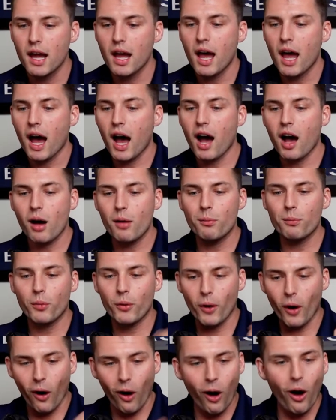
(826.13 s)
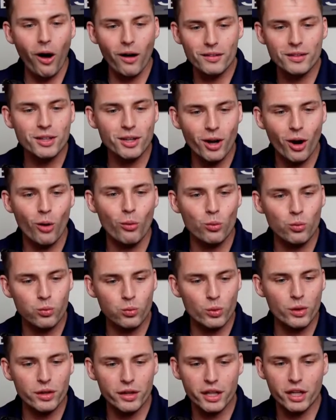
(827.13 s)
Um, but you know,
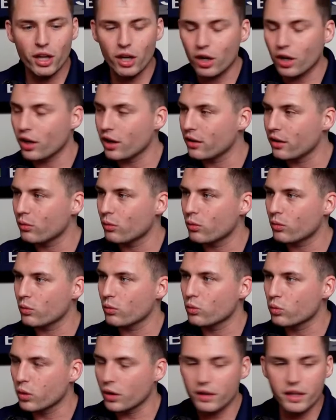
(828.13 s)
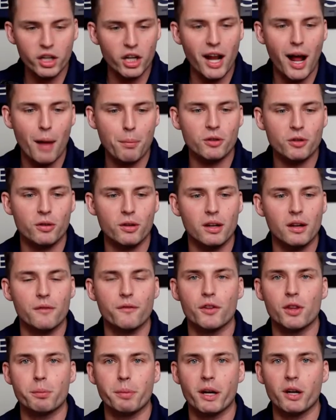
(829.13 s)
really good, really good opportunity
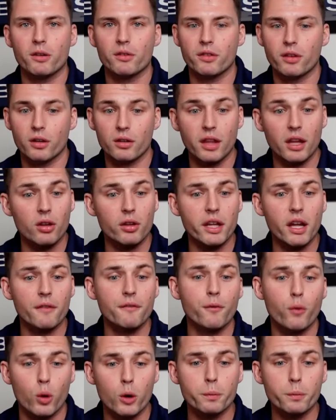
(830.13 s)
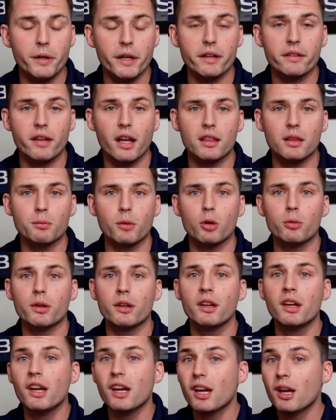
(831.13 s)
for the Bears here. They only have four picks at the
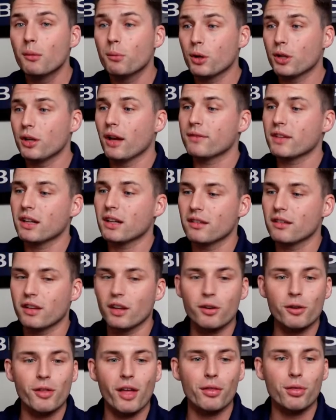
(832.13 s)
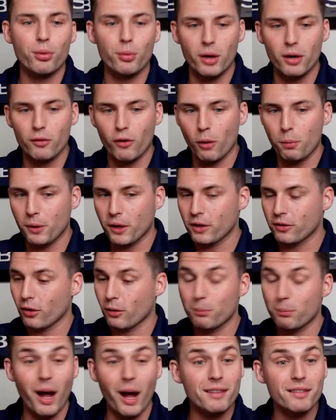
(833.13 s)
moment, but you have to consider that three of our picks are
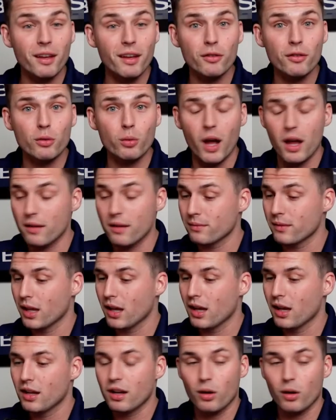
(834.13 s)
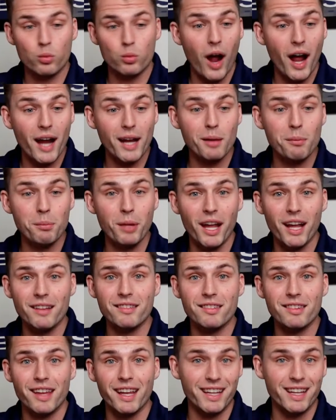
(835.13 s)
Montez Sweat, Ryan
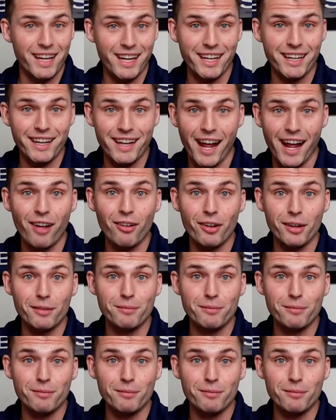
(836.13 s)
Bates, and Keenan Allen.